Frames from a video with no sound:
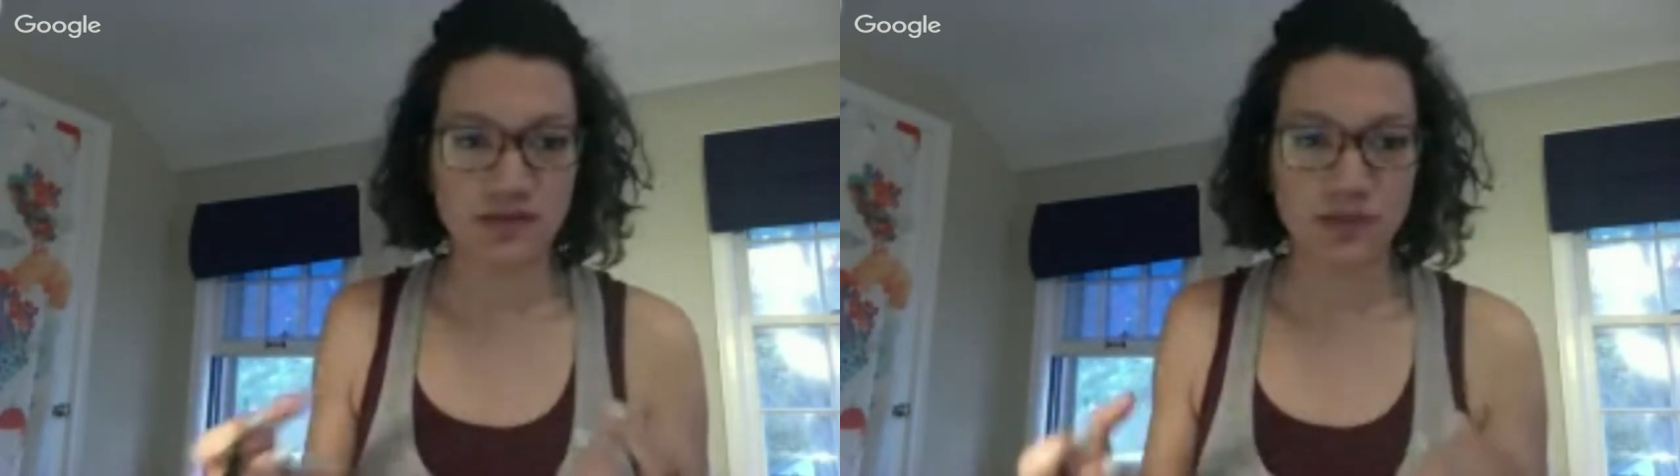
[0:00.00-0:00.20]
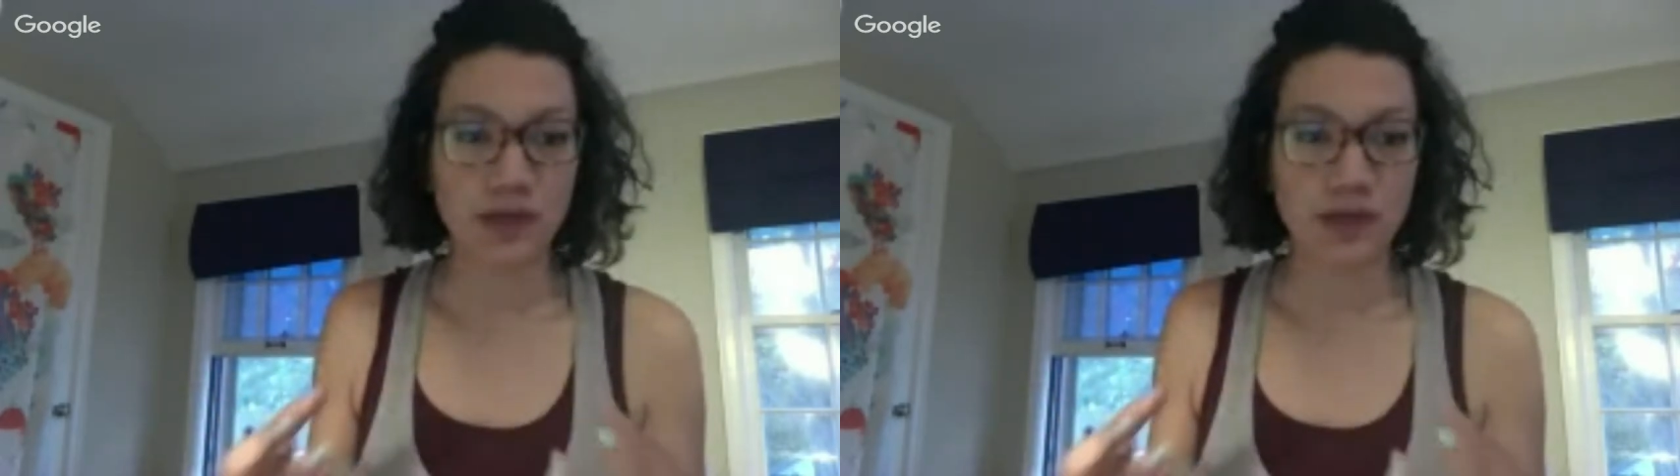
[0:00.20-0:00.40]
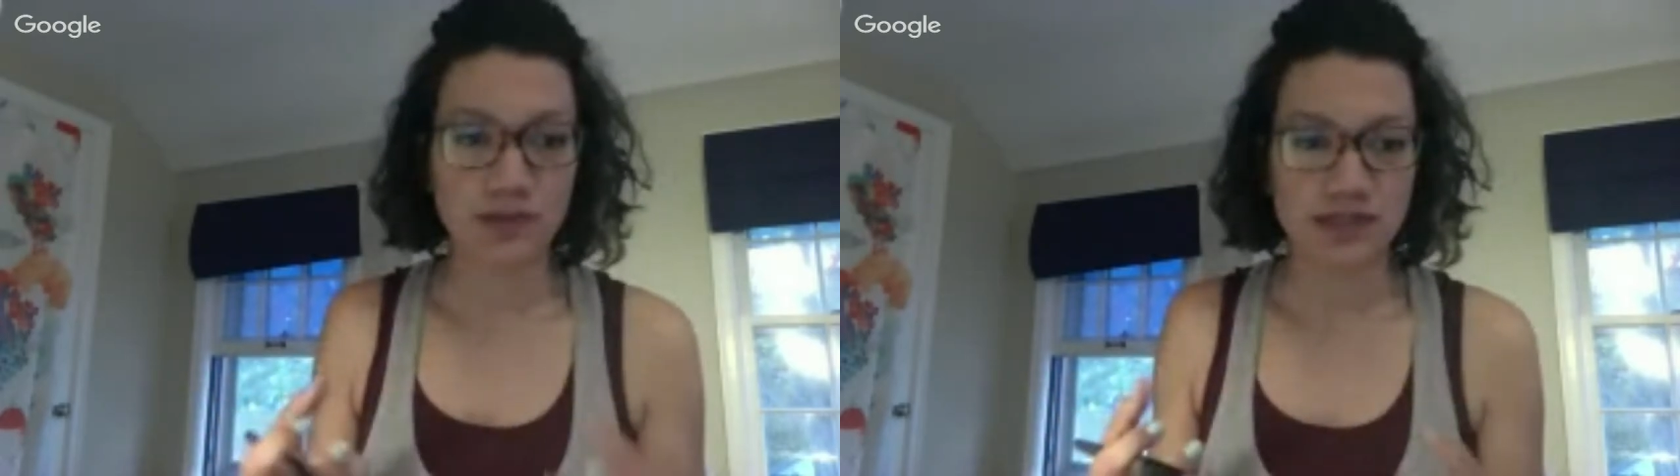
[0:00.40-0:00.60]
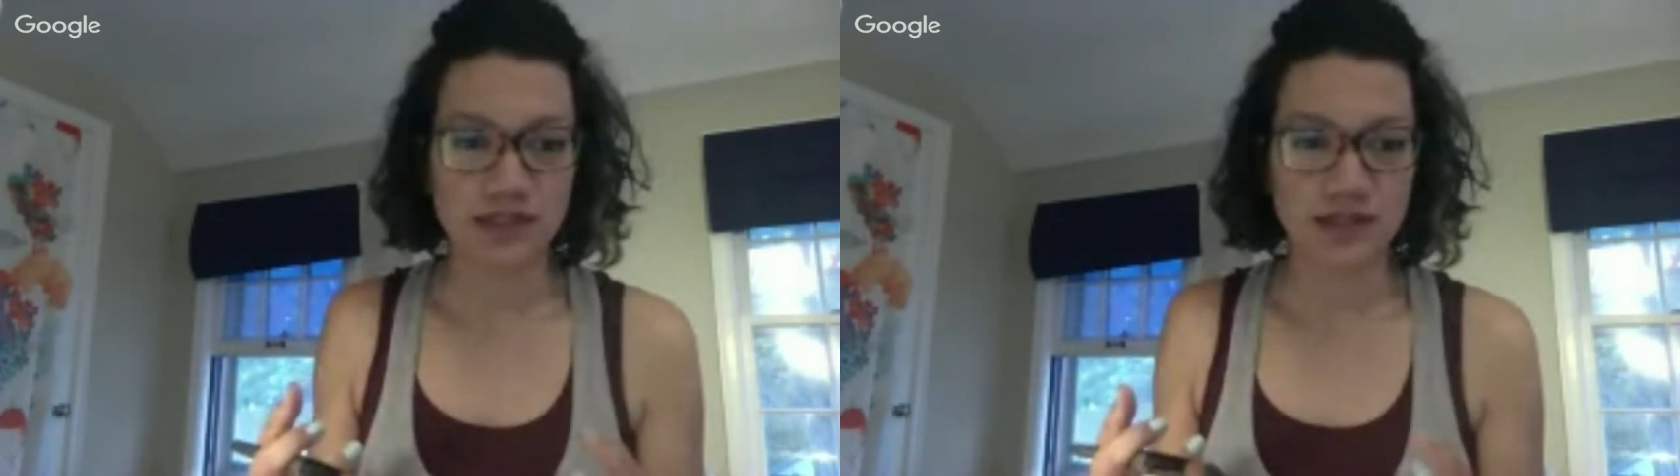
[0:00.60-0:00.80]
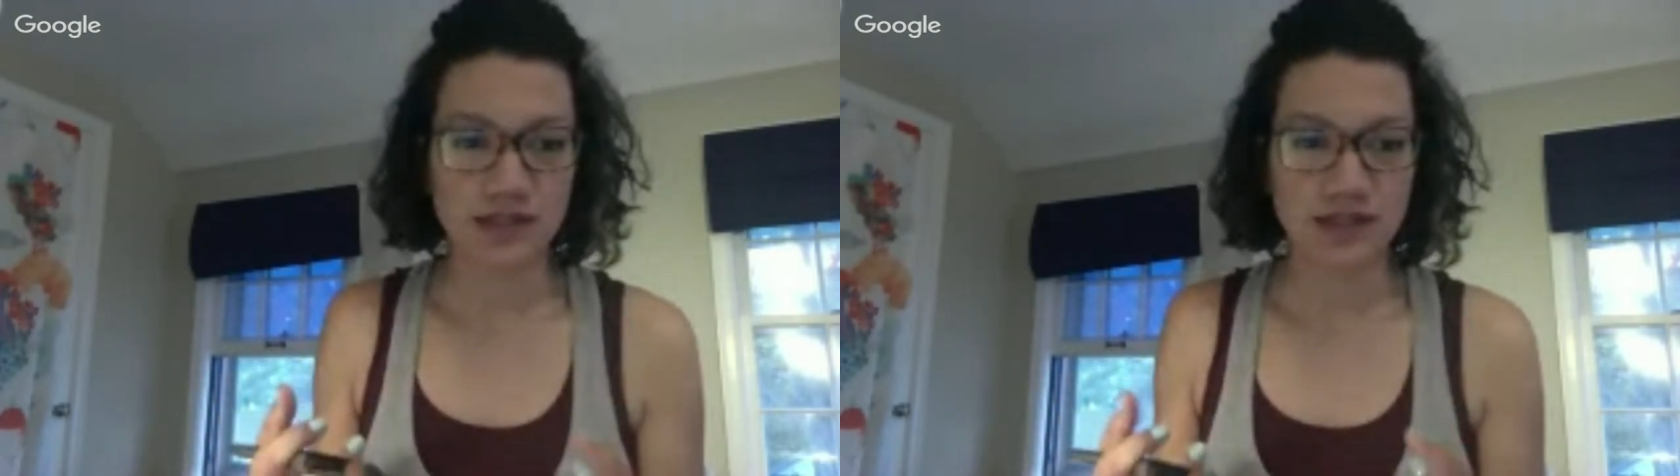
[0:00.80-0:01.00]
pigments,
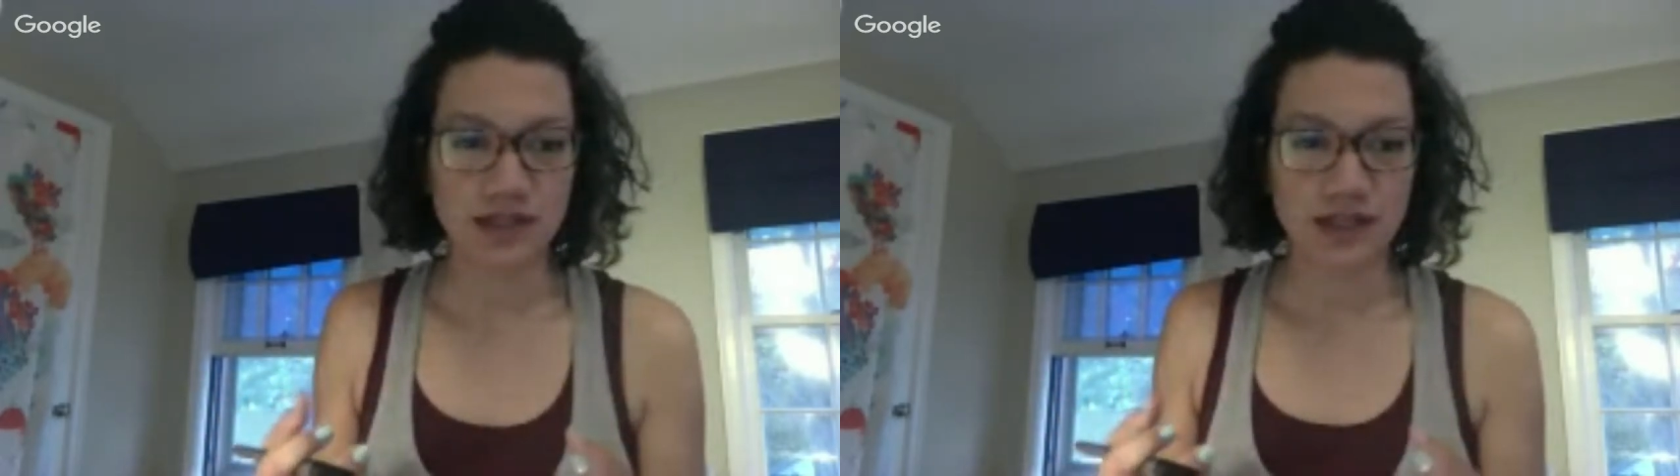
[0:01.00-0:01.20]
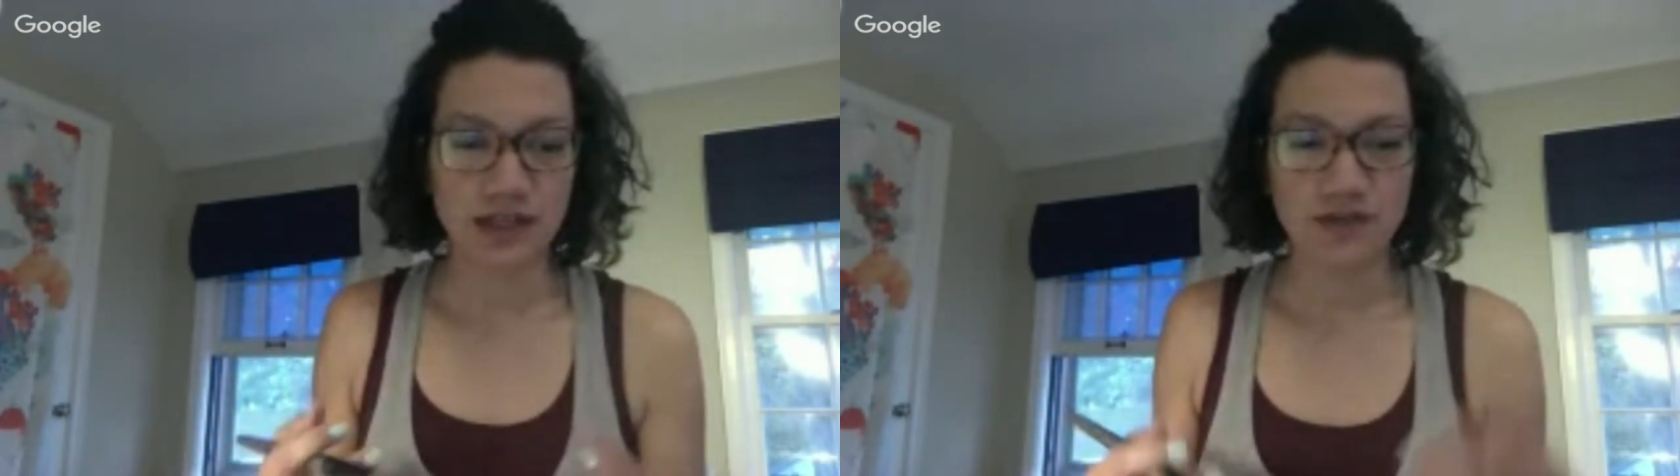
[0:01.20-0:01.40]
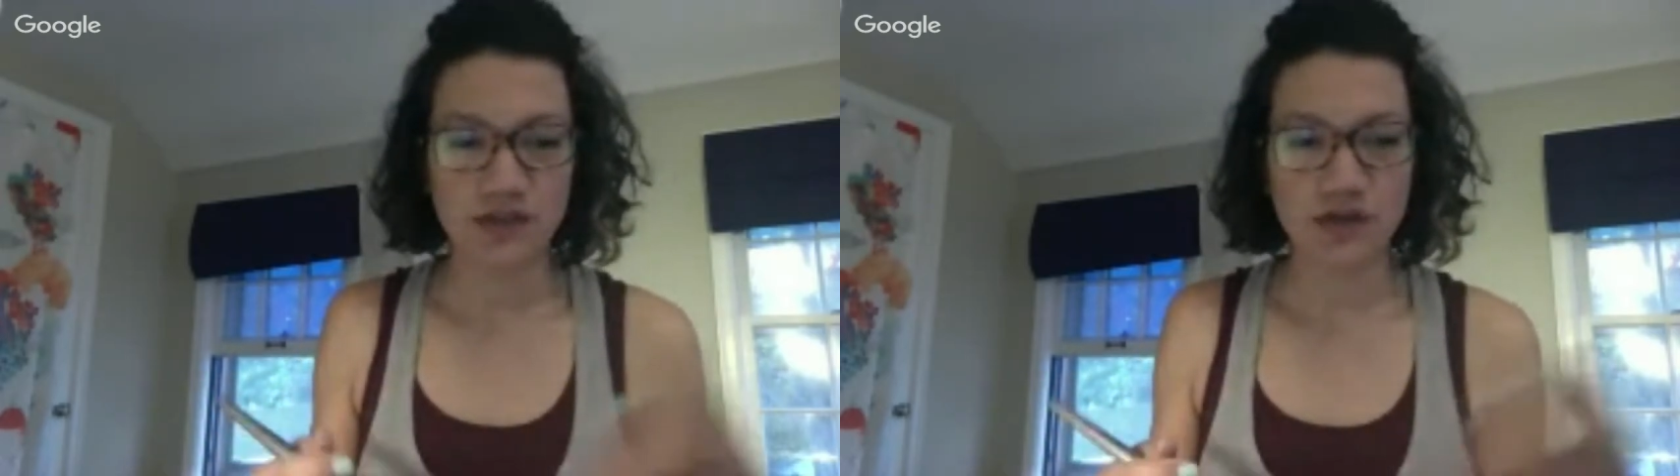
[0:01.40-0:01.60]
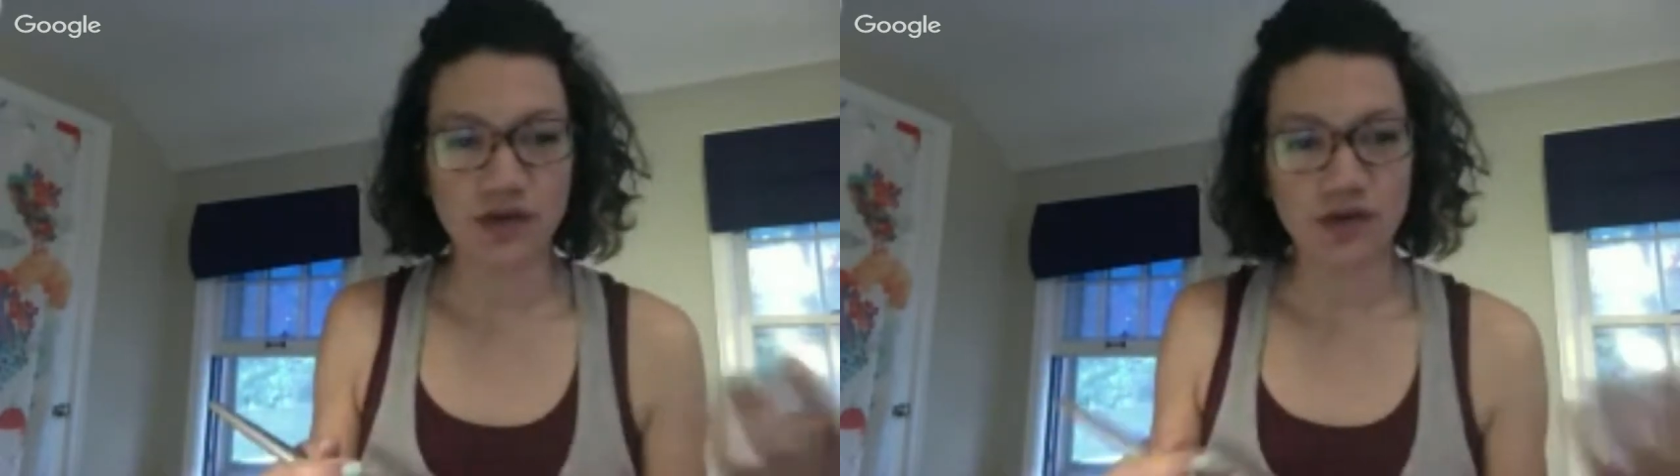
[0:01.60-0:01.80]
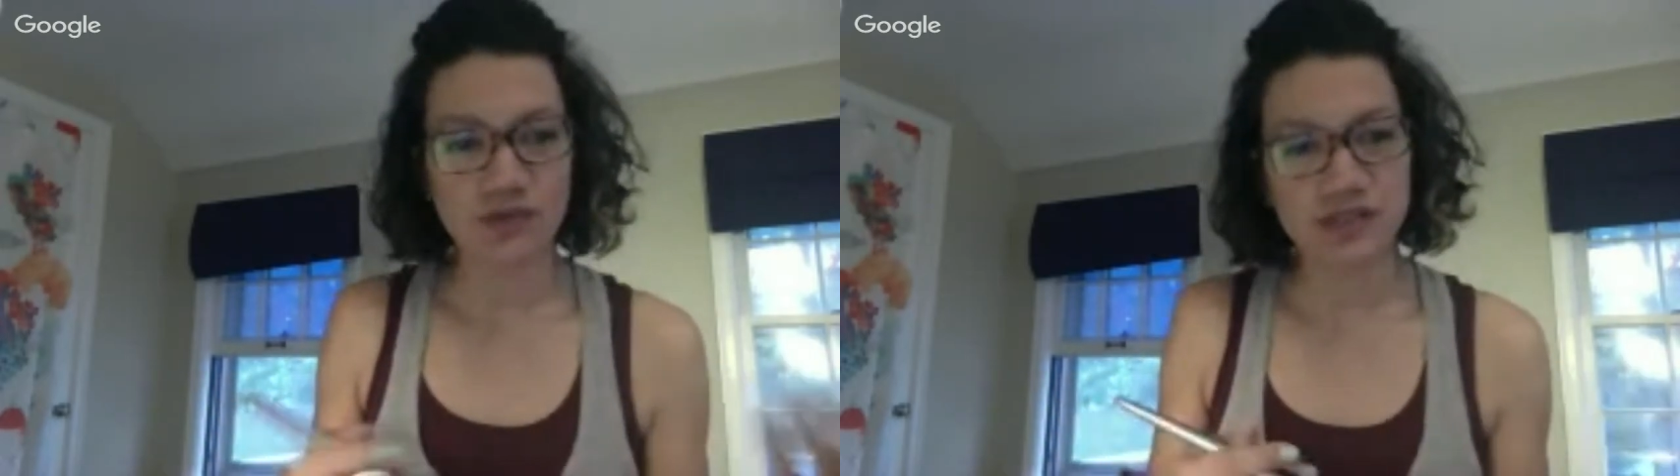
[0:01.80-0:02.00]
and even though I
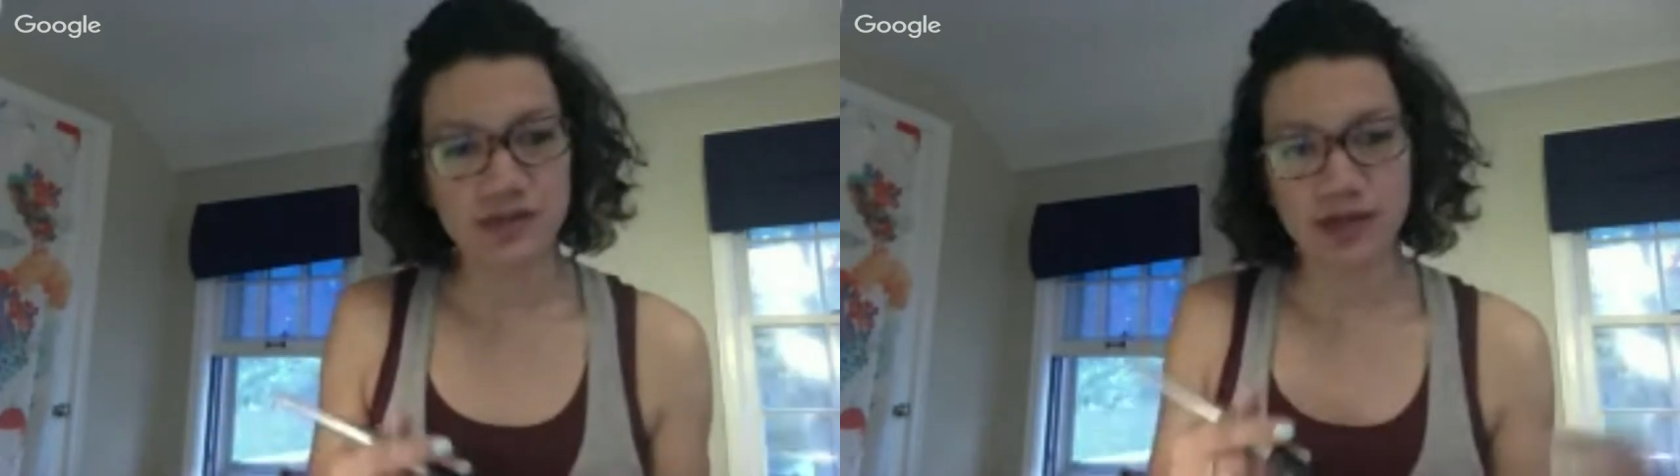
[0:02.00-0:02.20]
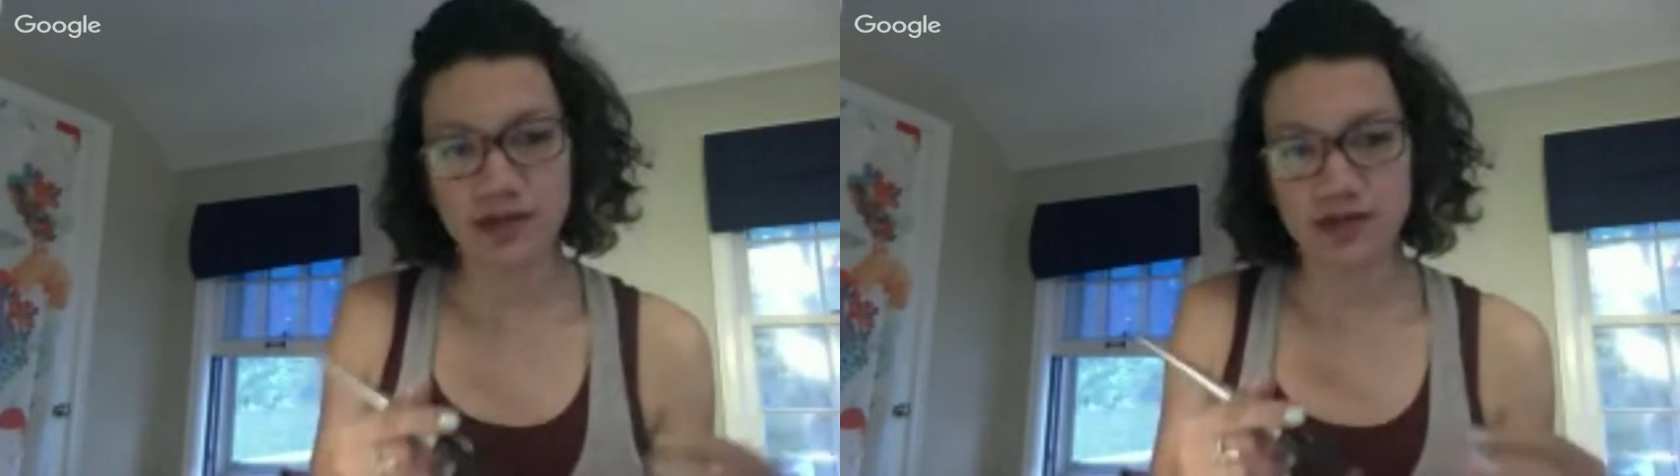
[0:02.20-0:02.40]
rinse them out,